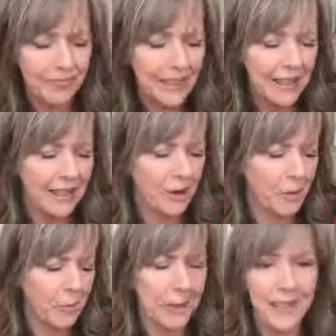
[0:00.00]
in our
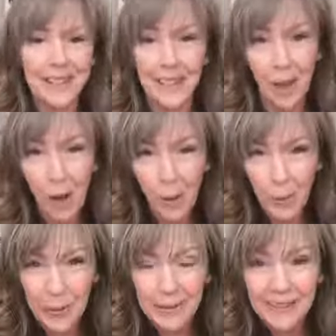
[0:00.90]
ability to cope,
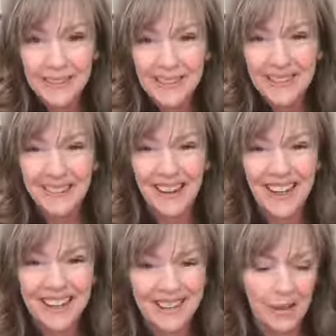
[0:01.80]

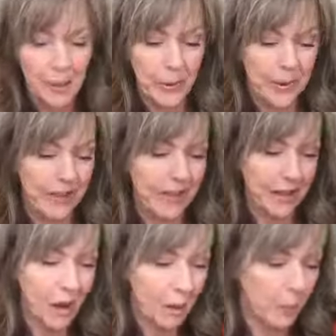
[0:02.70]
right? And our ability to
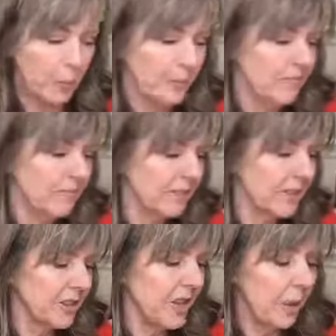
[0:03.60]
cope.
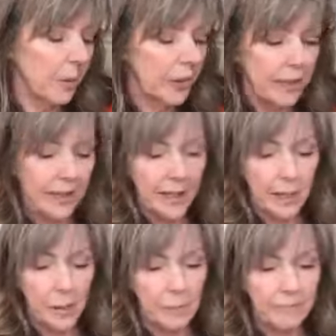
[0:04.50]
So
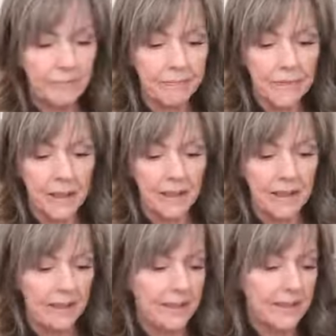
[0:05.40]

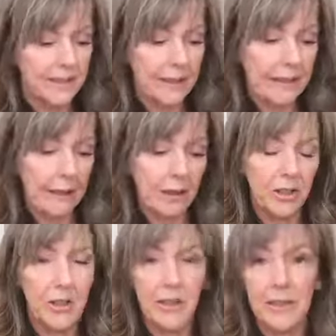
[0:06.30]
let's get on
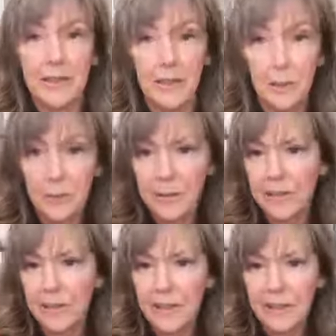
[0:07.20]
to the tips
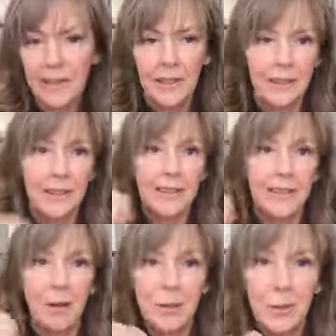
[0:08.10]
because that
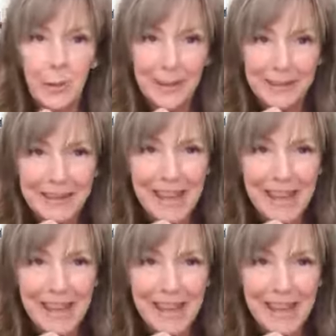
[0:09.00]
was depressing.